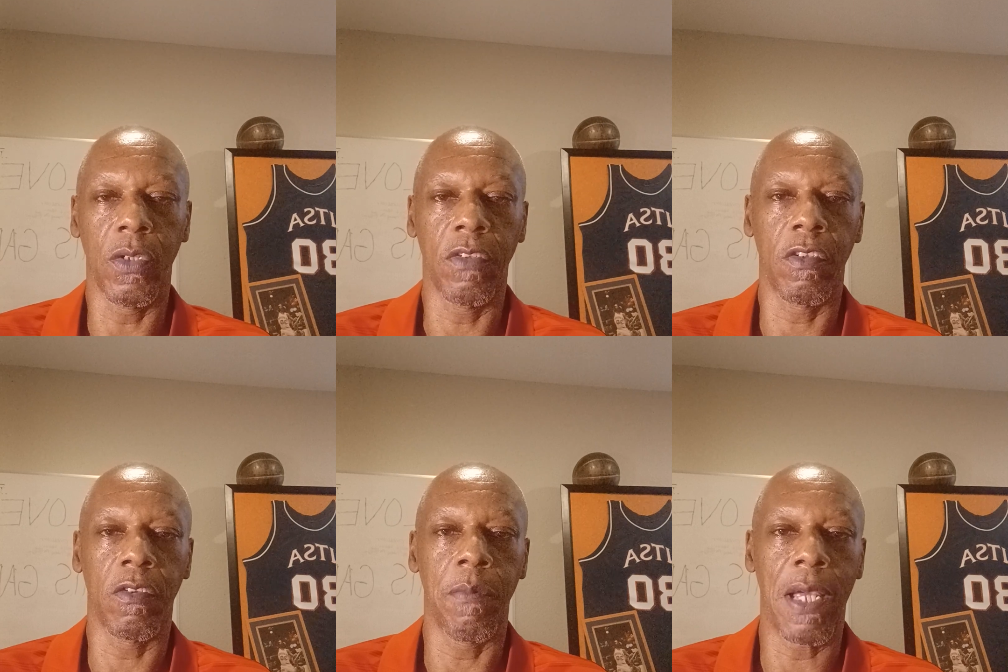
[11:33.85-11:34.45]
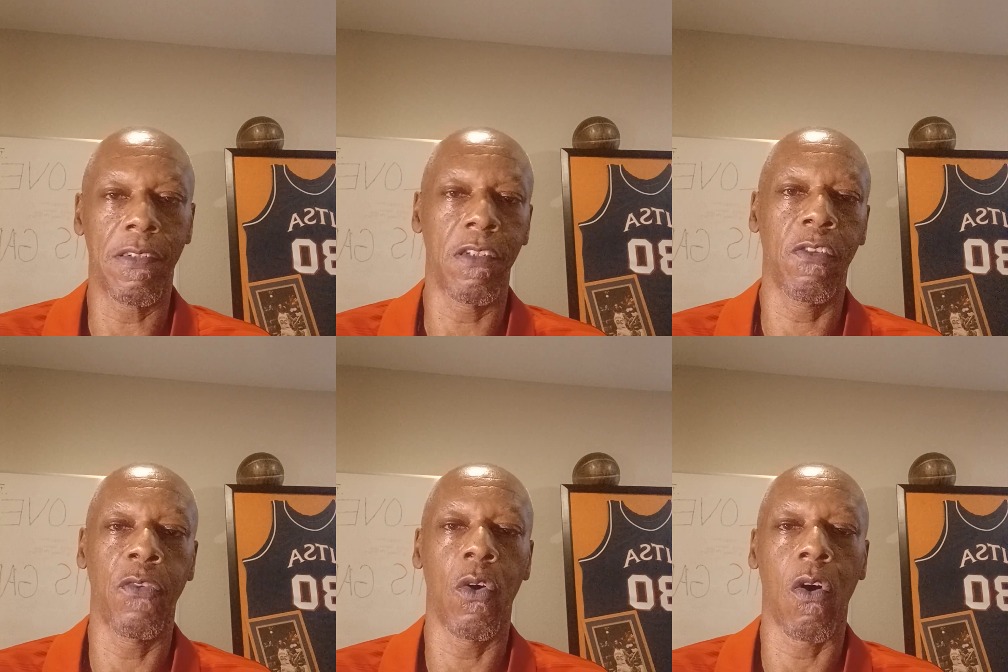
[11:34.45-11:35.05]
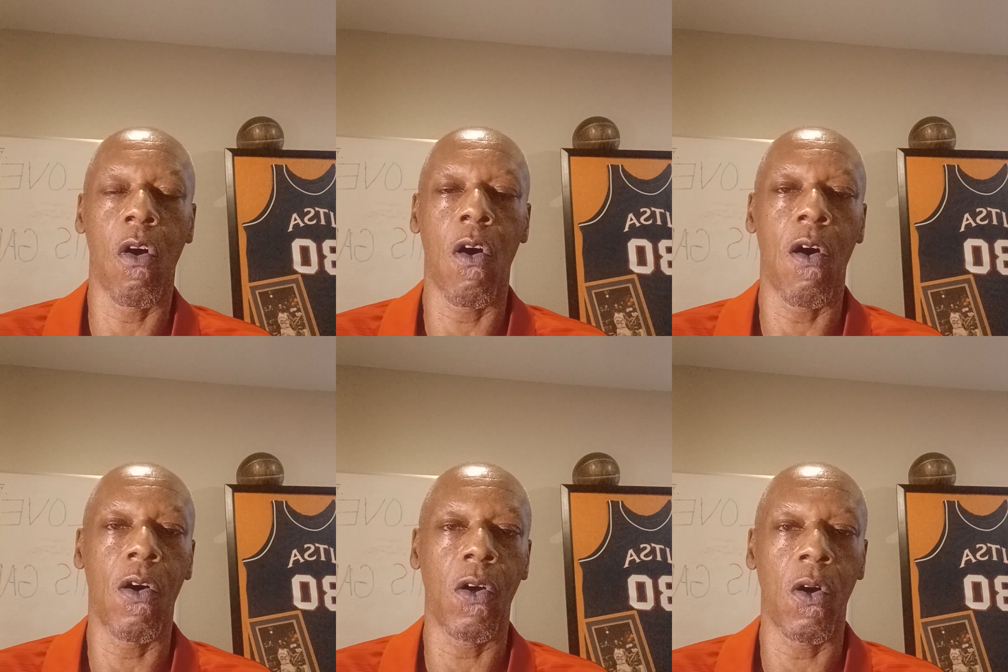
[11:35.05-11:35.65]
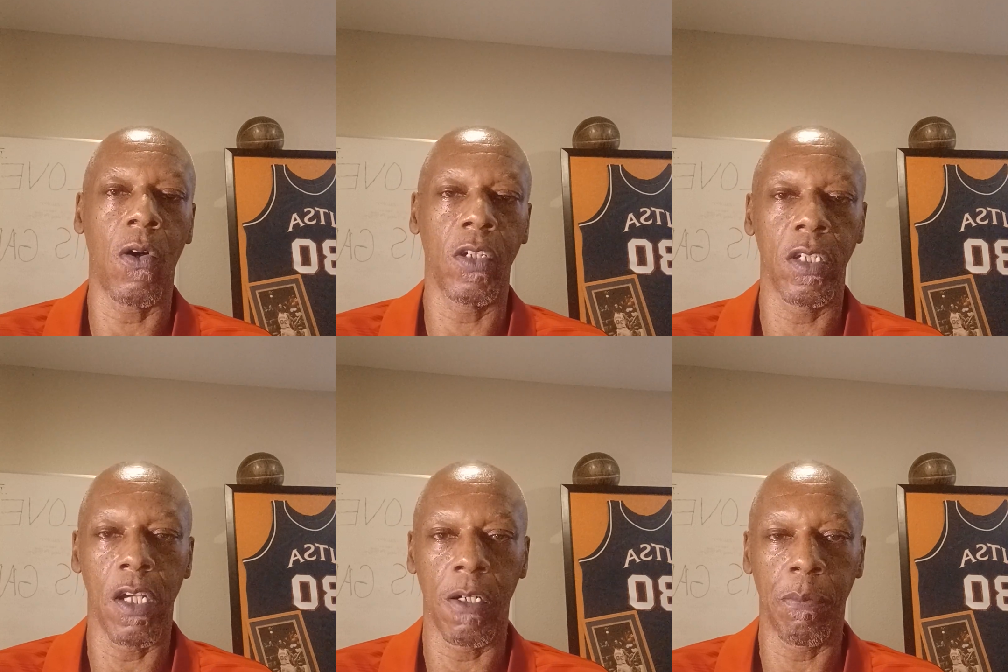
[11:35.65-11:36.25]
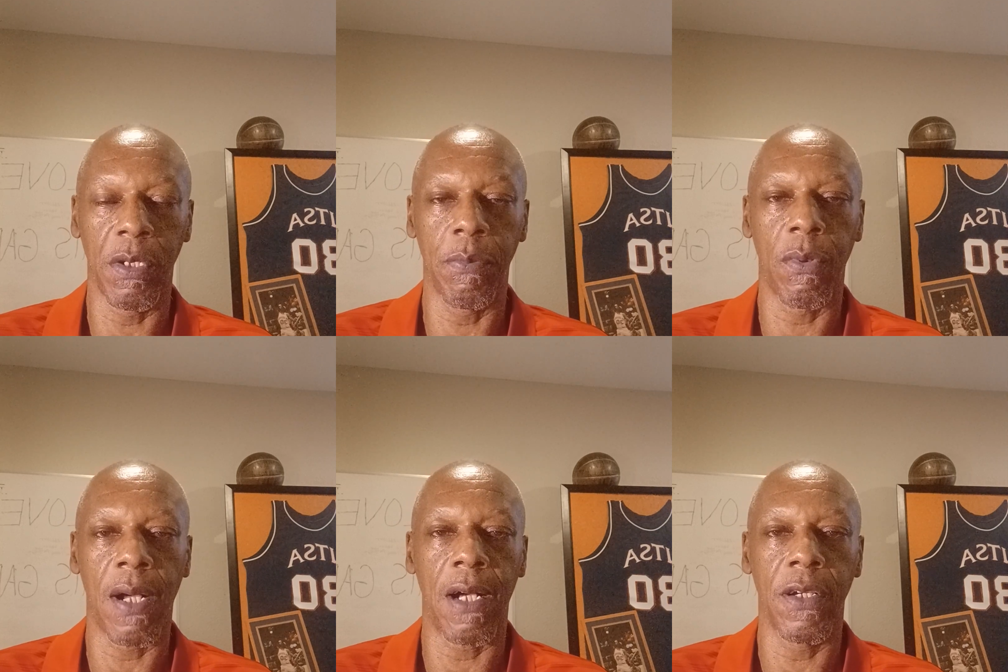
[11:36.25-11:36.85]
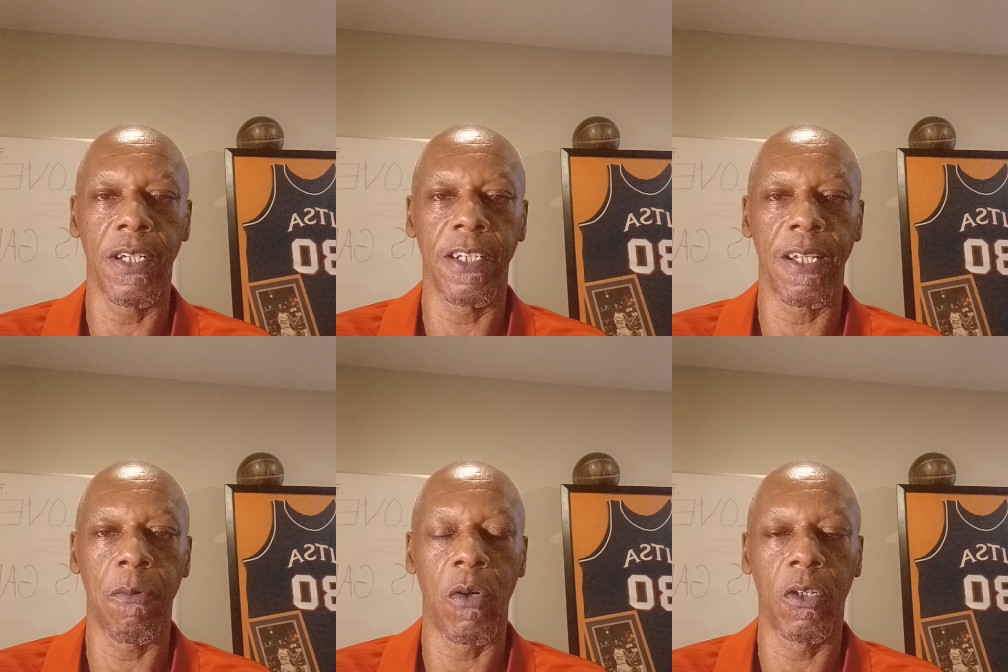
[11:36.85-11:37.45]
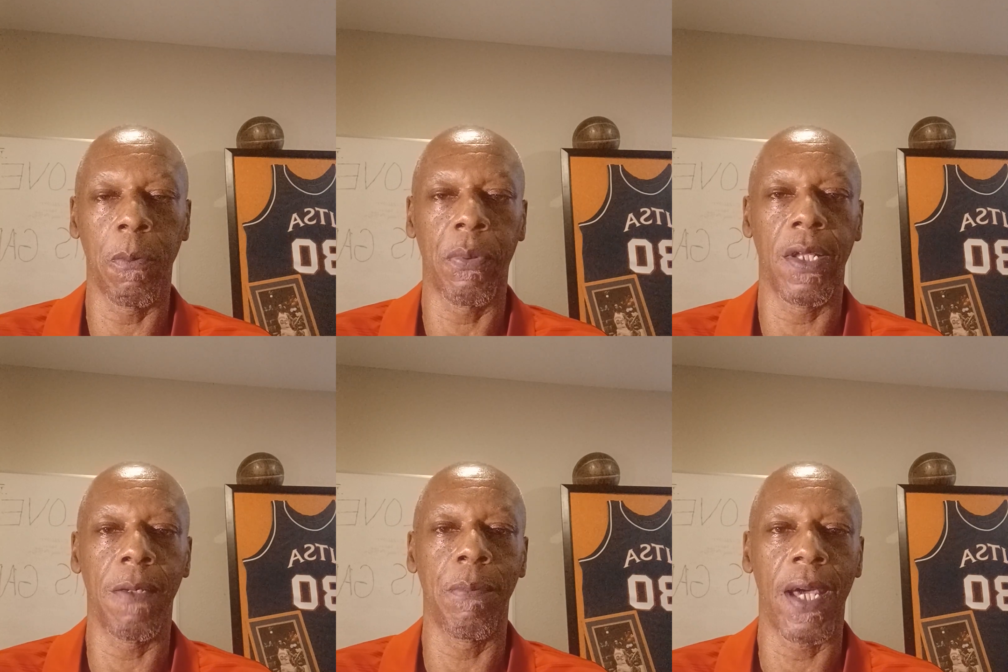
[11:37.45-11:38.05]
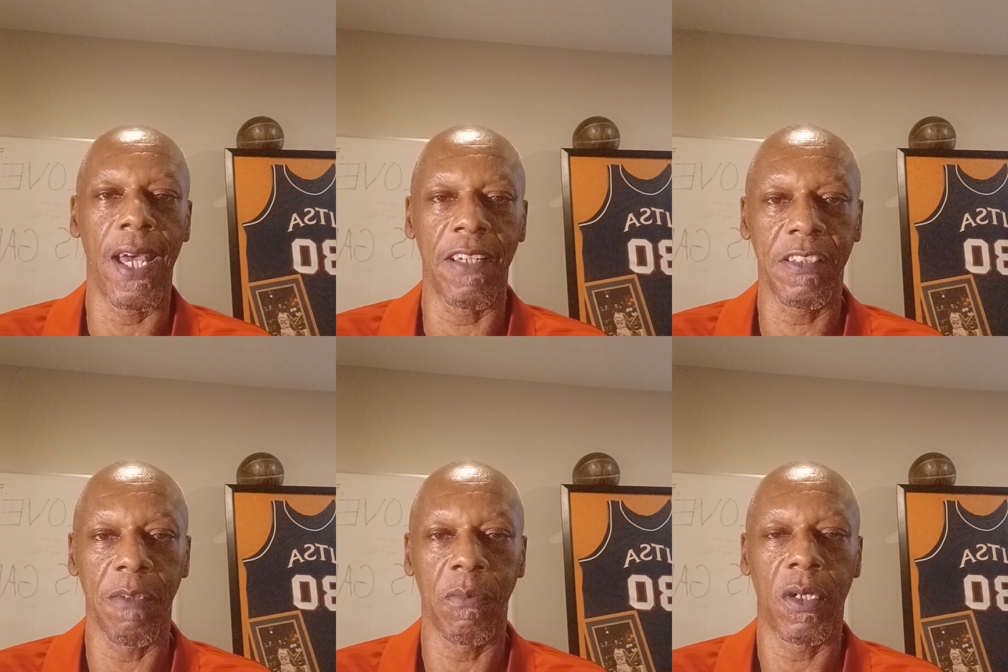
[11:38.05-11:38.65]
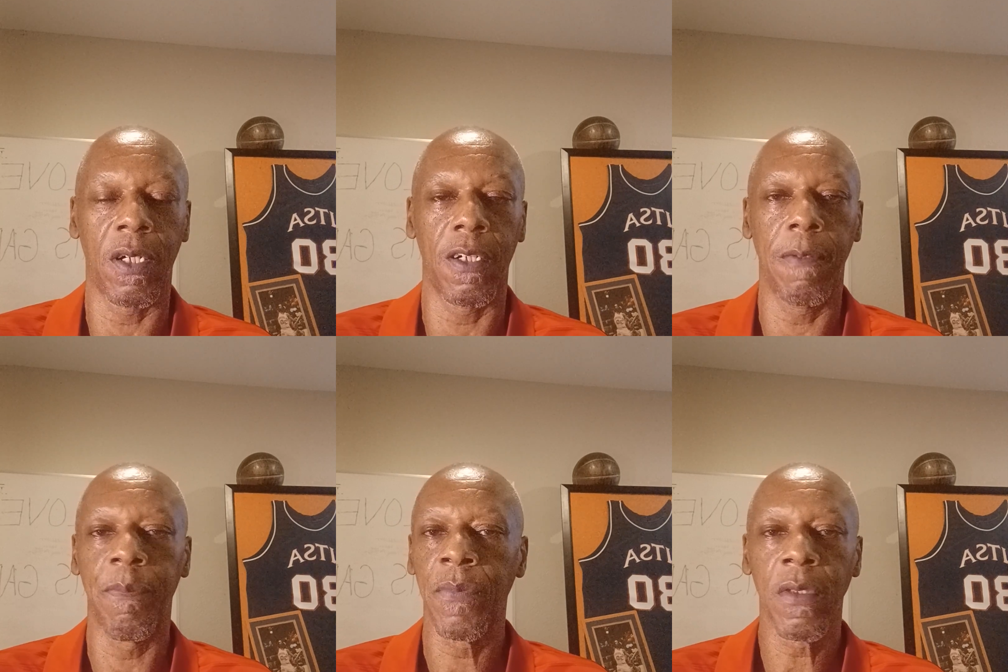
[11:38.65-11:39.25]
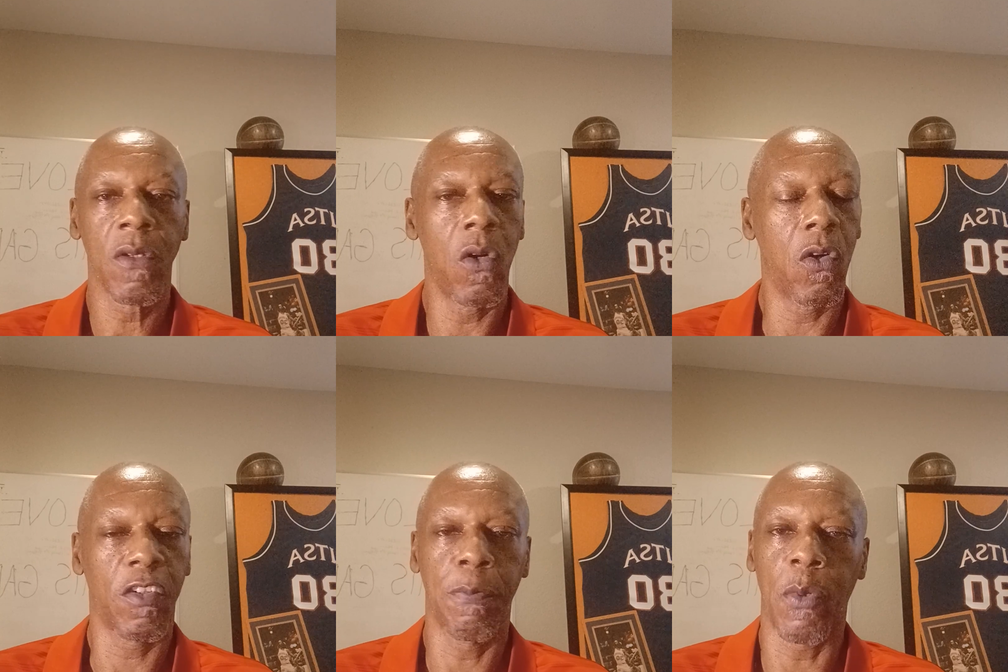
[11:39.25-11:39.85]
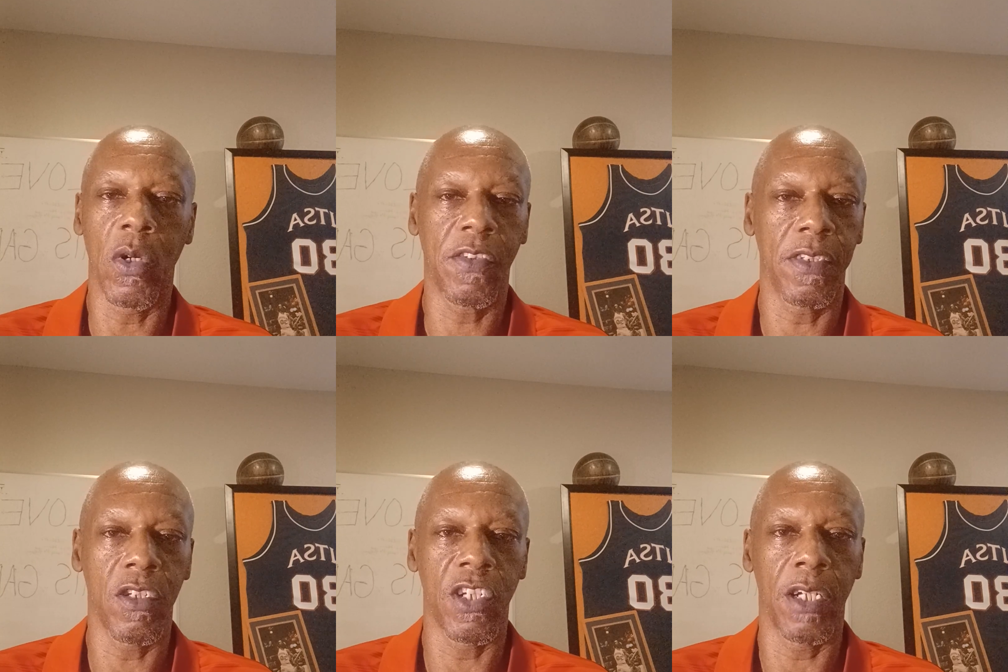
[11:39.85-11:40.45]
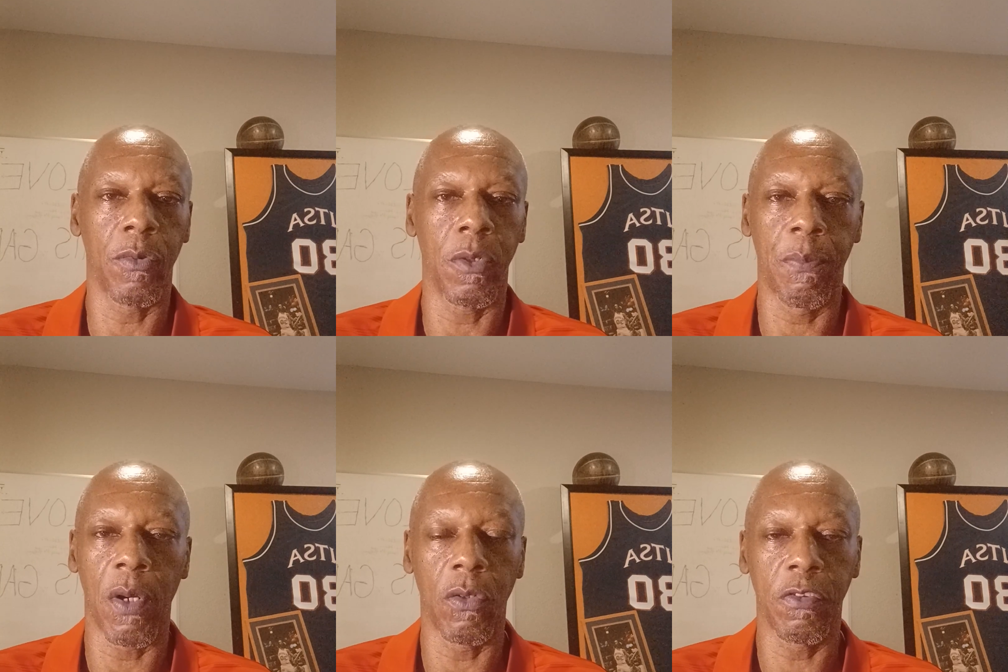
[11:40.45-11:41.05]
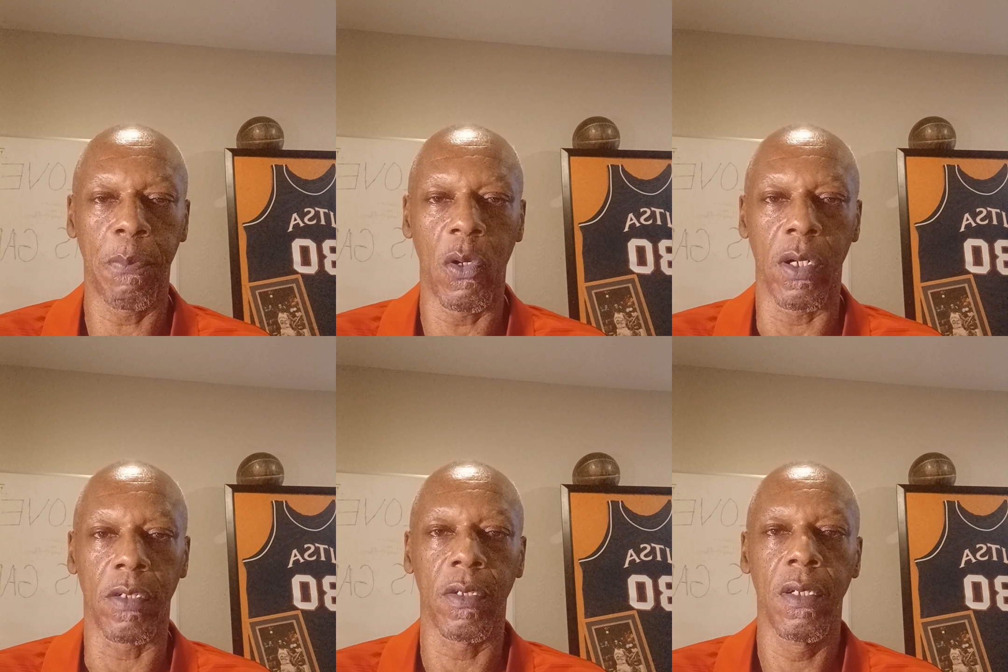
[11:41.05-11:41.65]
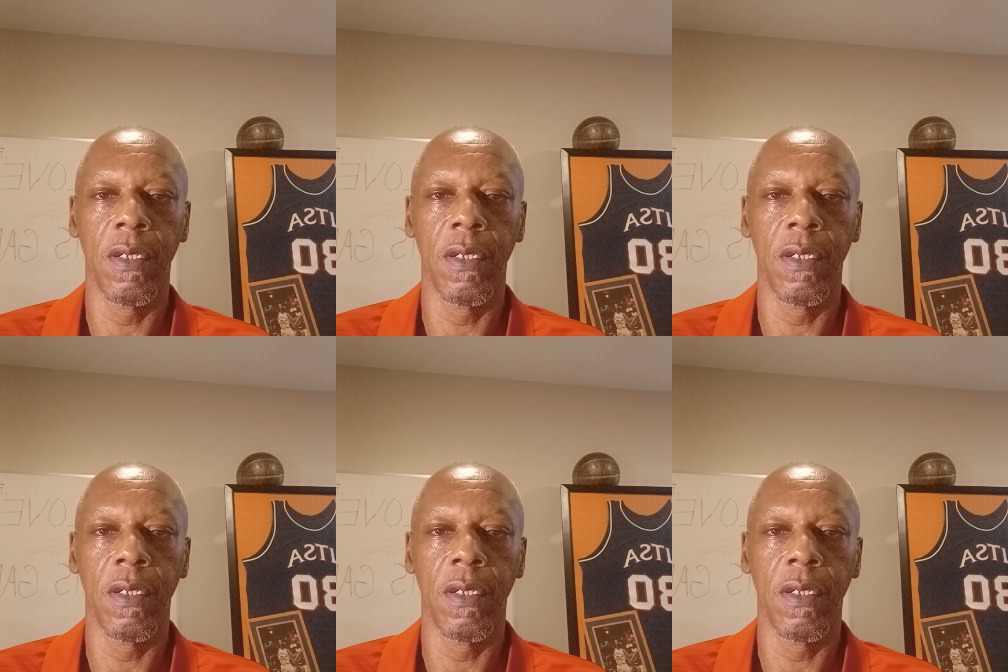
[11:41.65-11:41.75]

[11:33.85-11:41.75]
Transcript: This is a message for all the young people out here that want to play basketball or sports in general, pro sports.